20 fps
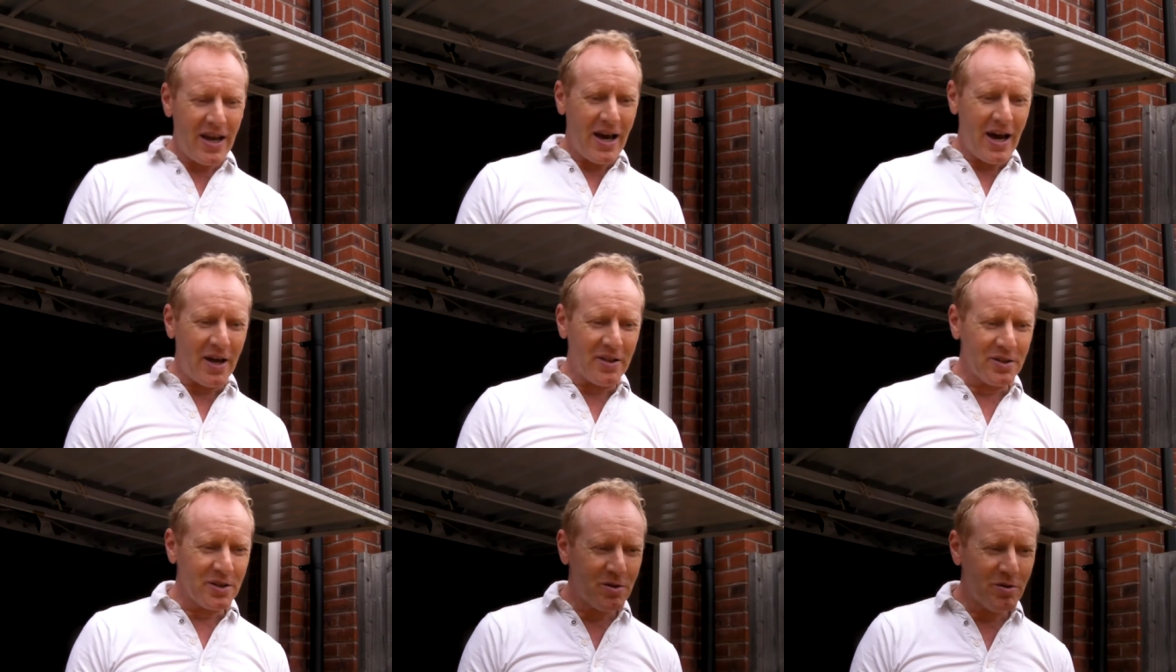
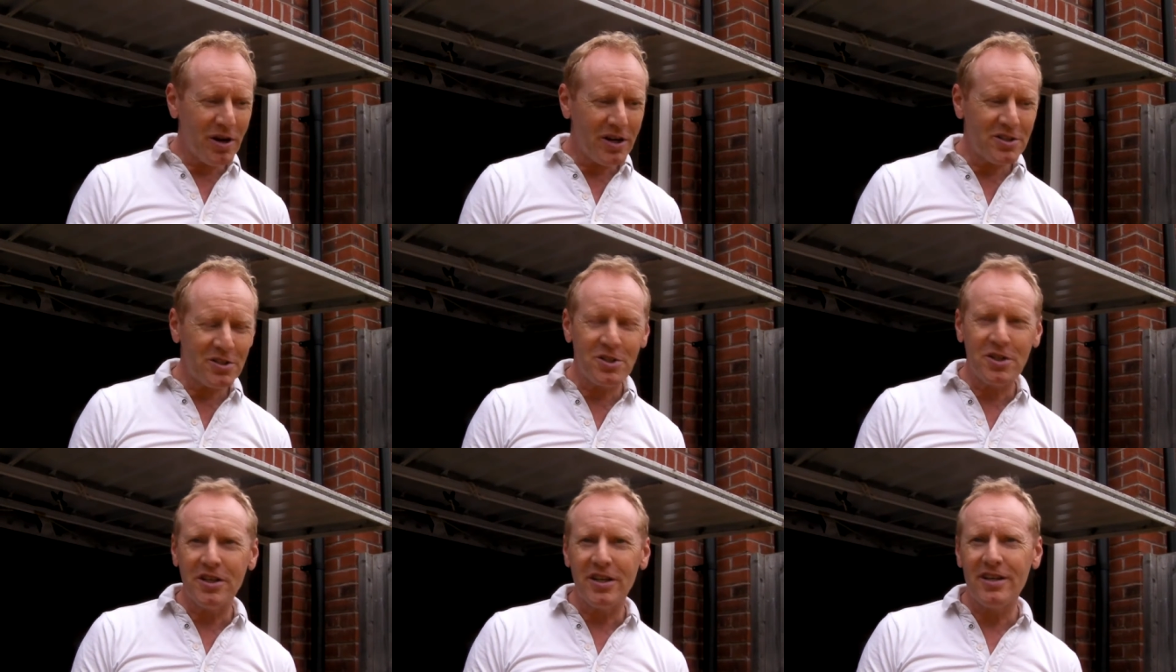and the
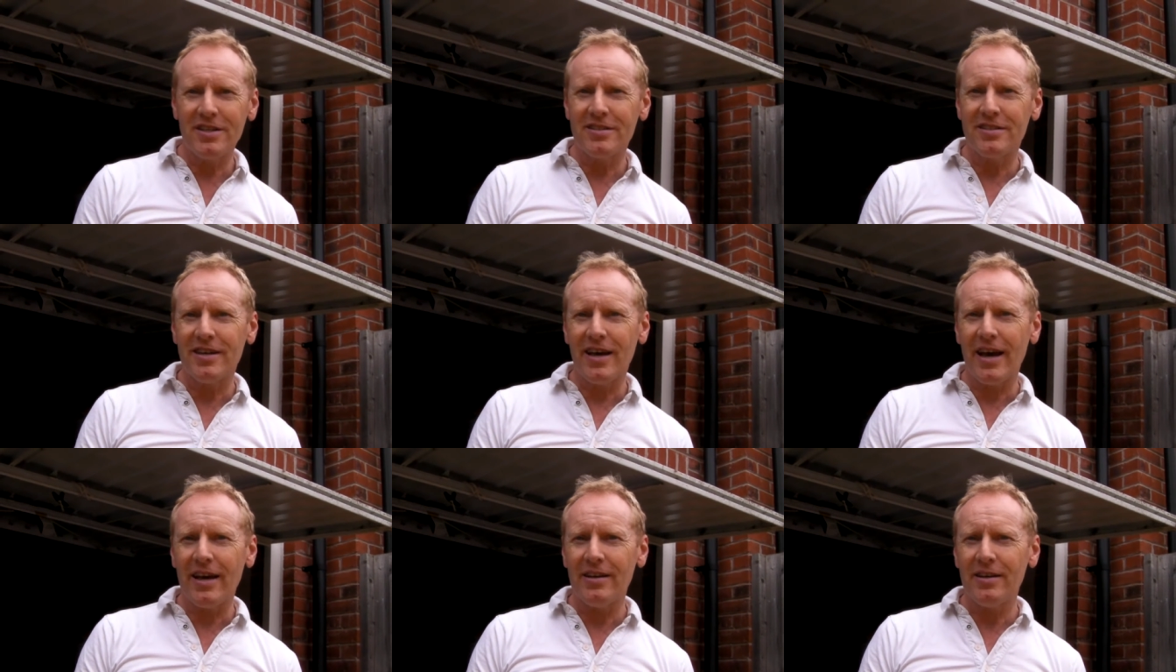question is
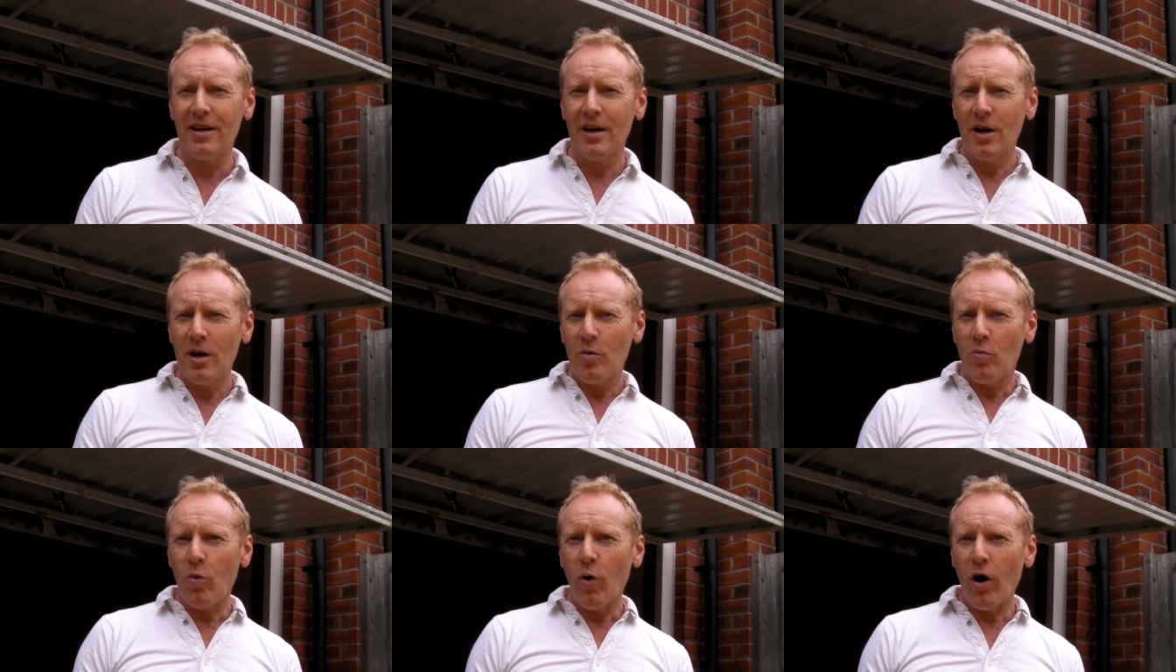then,
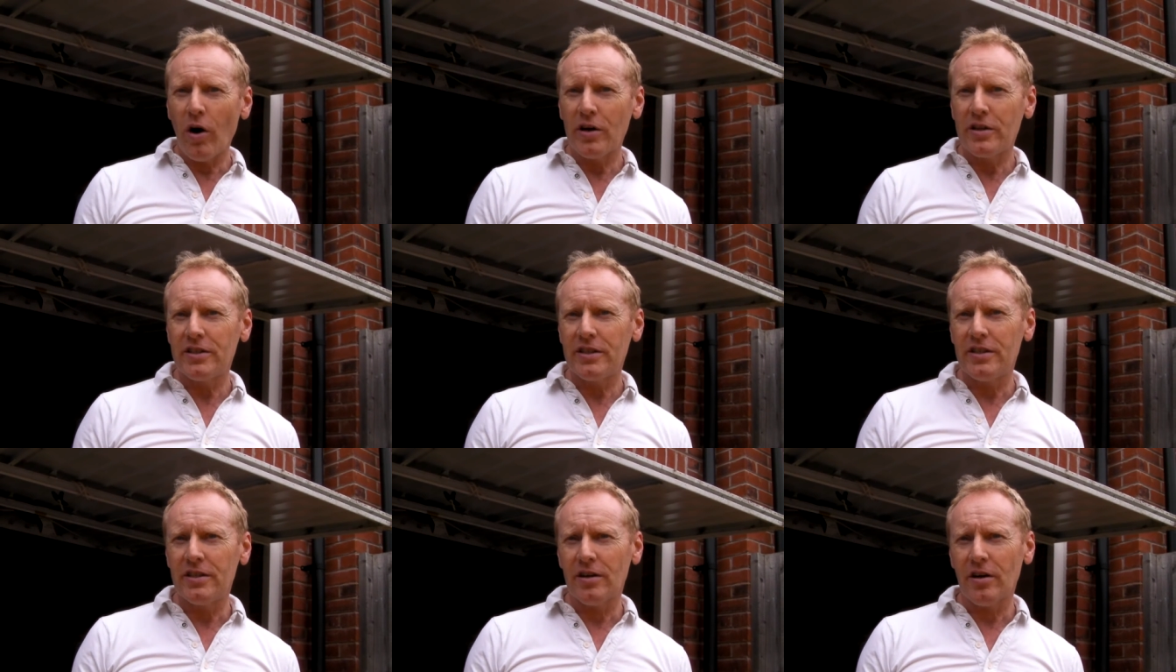why
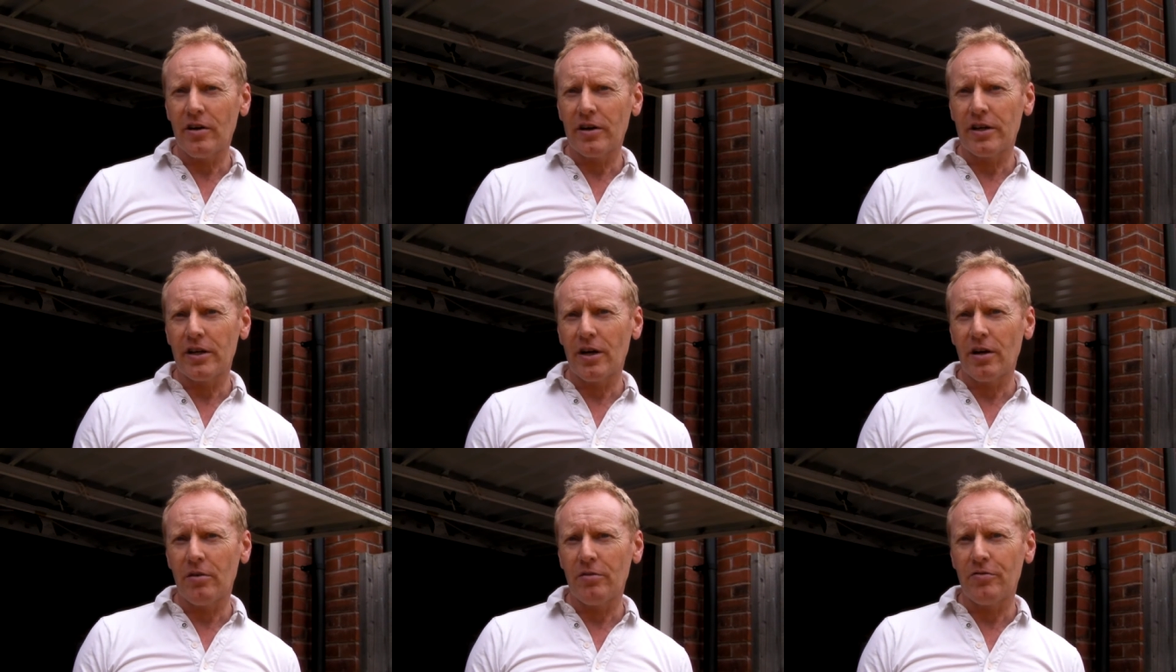didn't I
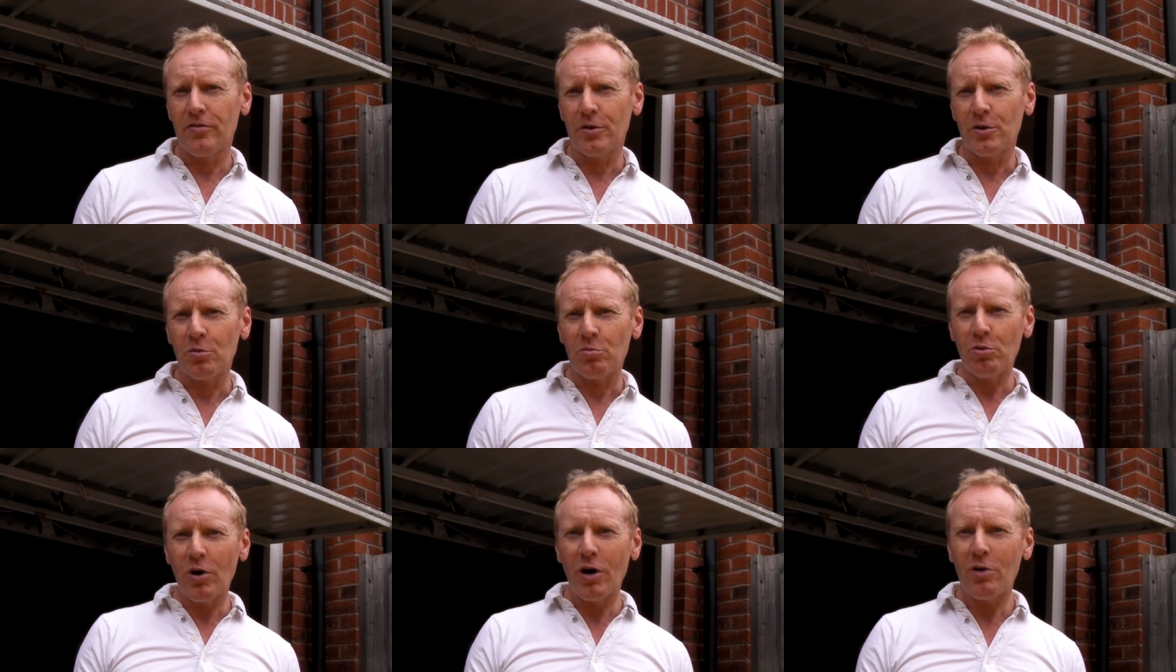go for
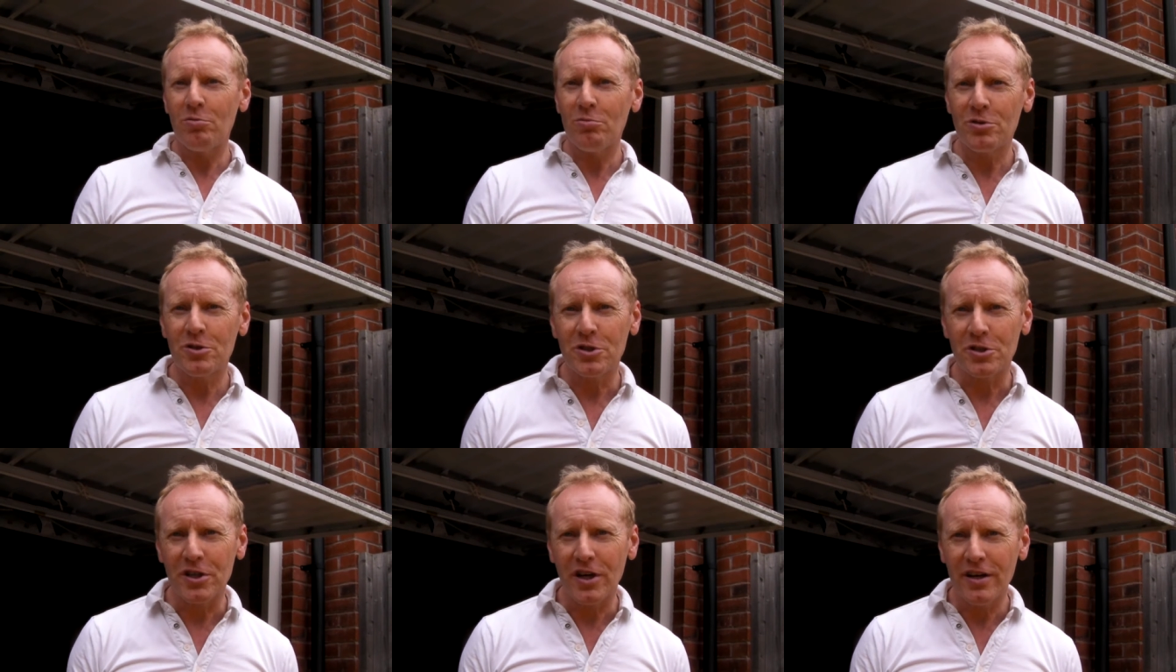the
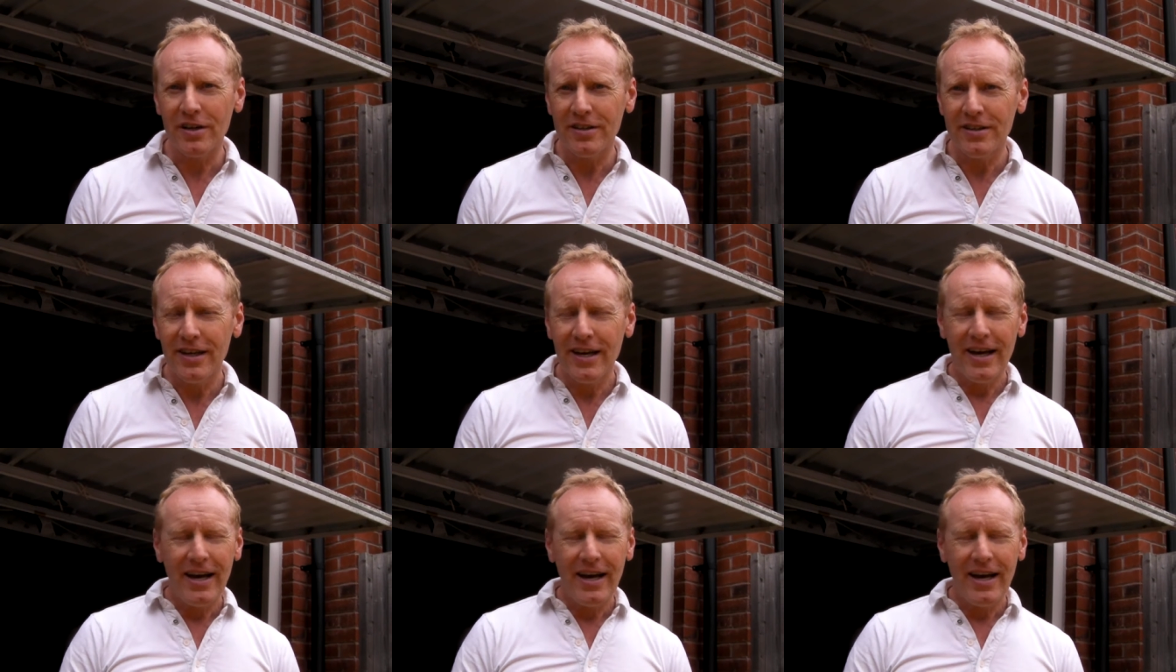Roadster?